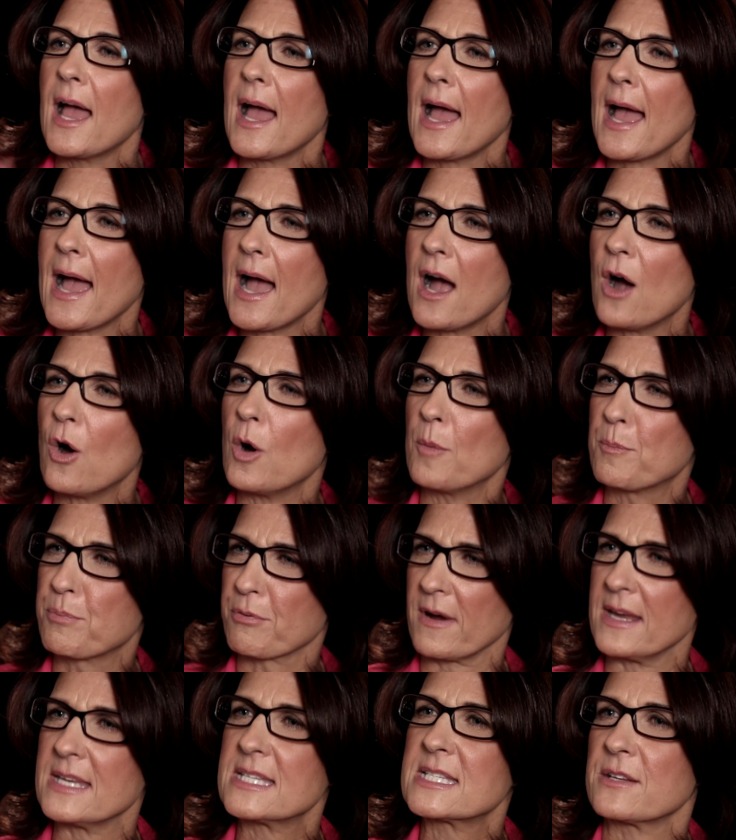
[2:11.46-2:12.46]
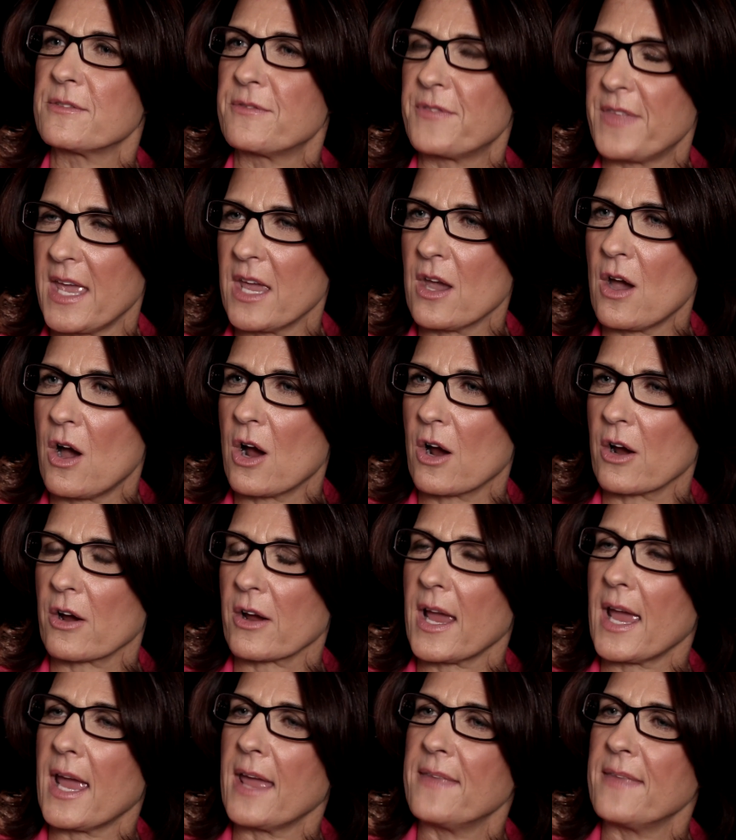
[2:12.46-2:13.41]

how abrasive they are,